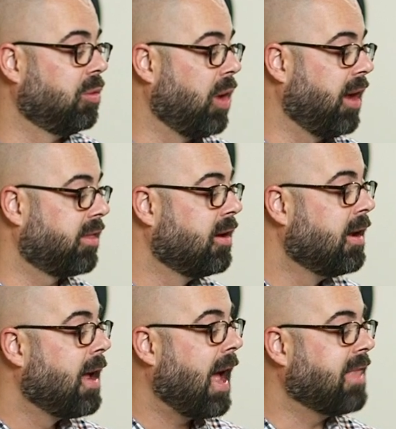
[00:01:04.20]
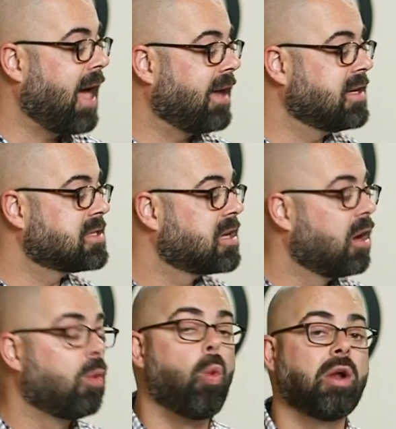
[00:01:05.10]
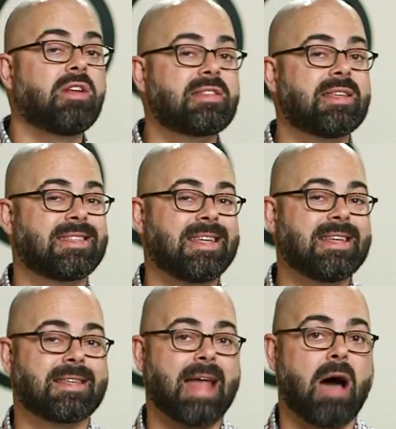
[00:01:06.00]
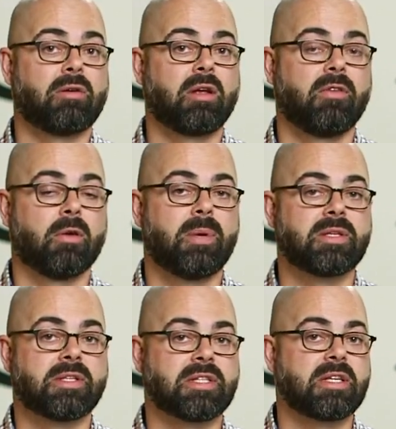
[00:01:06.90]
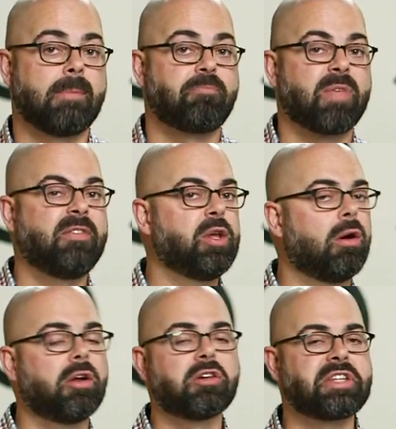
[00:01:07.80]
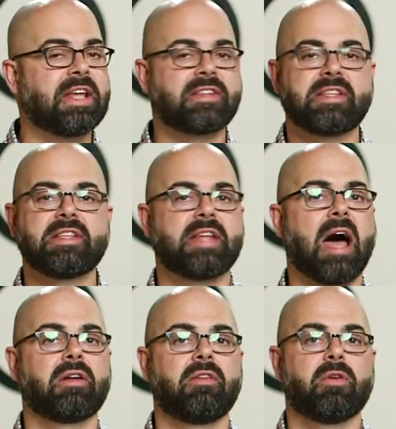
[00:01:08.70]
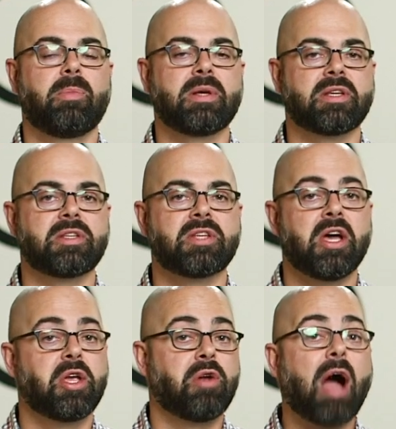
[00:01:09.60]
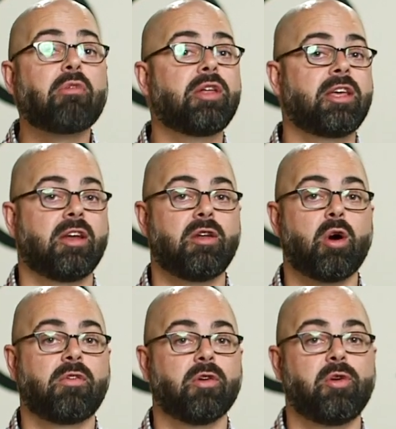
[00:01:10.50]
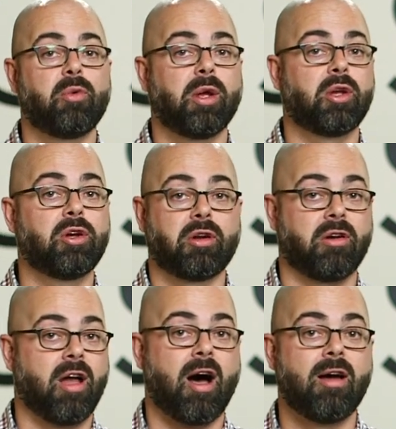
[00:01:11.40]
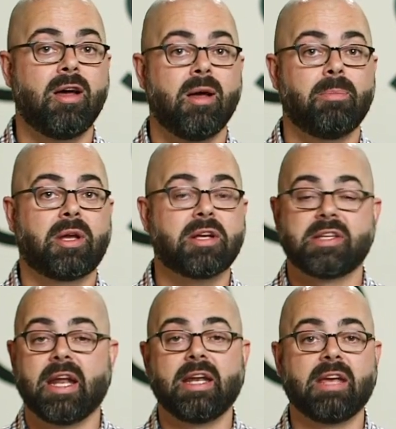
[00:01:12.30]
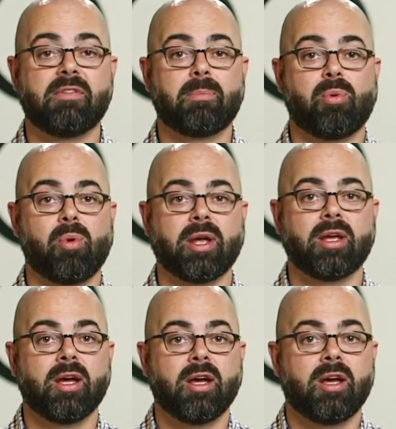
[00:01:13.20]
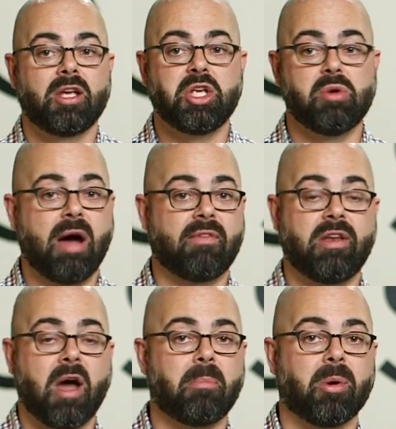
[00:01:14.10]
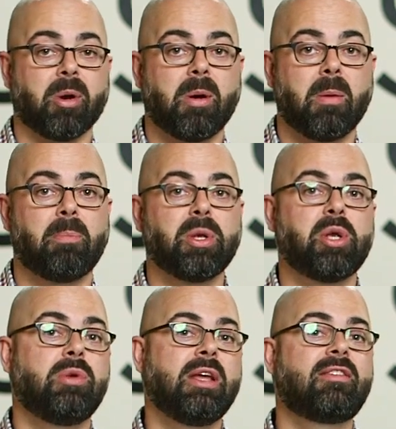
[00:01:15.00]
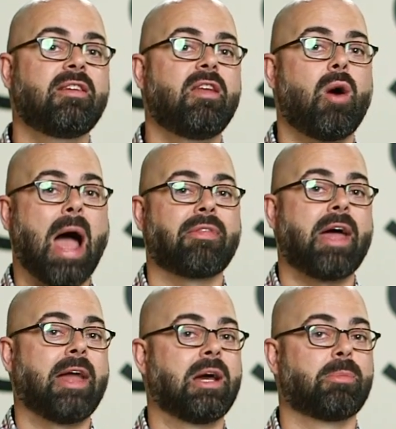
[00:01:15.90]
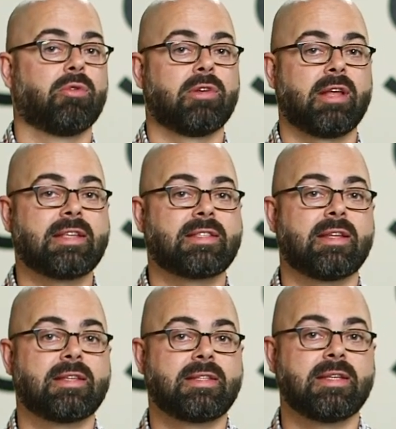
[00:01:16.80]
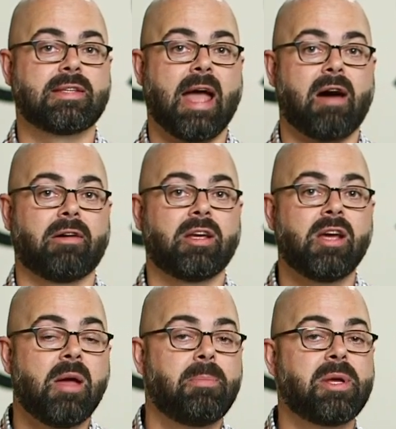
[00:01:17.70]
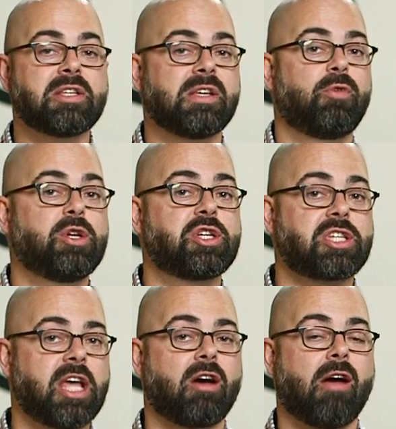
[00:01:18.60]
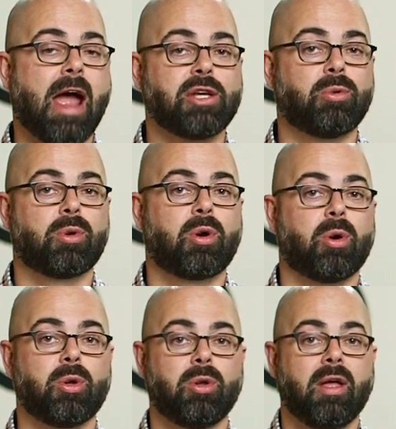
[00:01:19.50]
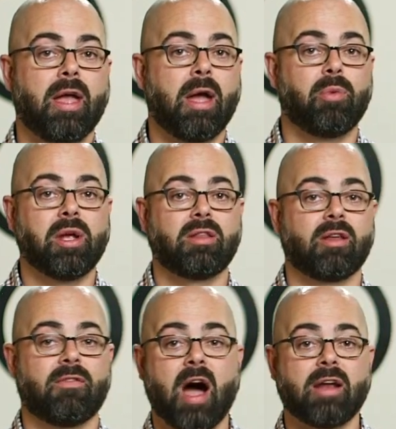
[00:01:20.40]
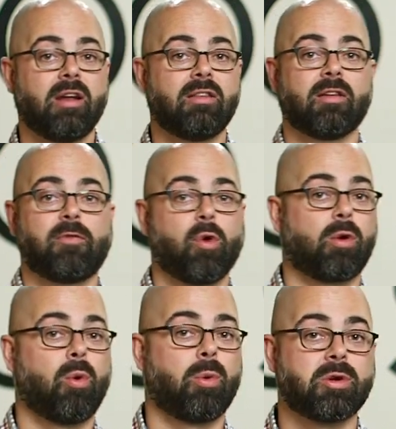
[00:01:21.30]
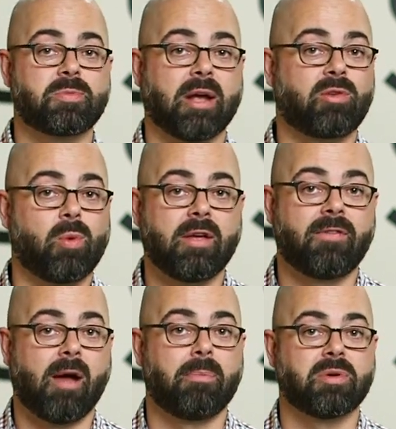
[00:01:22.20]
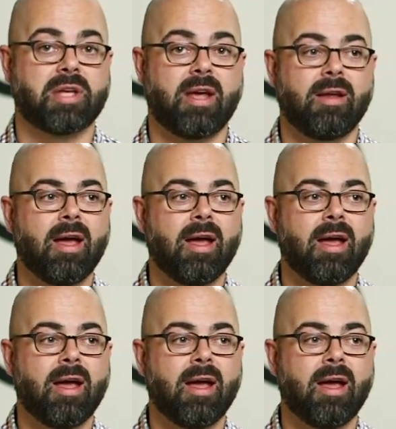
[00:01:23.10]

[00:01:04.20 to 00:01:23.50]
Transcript: with. And that is, what is the seasonality of your business? If you don't understand the seasonality of your business, you're not really gonna know if you're doing good or not. Because at any given point, you have a number, but you need to know how that number relates to the seasonality. Because if we just take our annual goal and we divide it into 4 quarters by 25%,